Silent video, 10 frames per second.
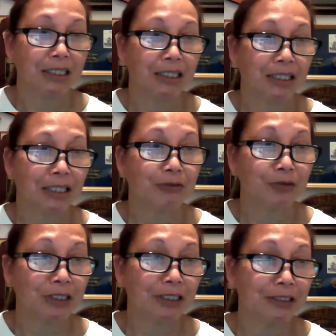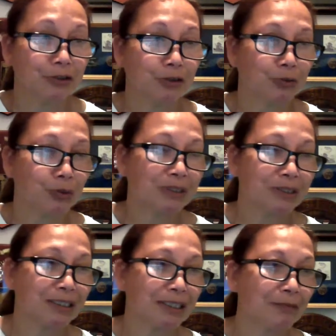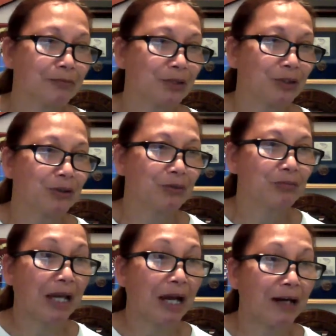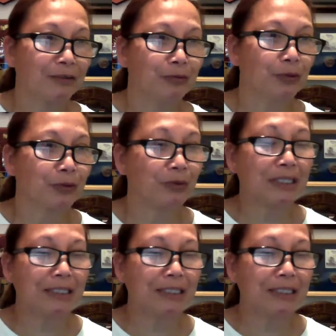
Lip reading: I really enjoyed watching them. My hard work really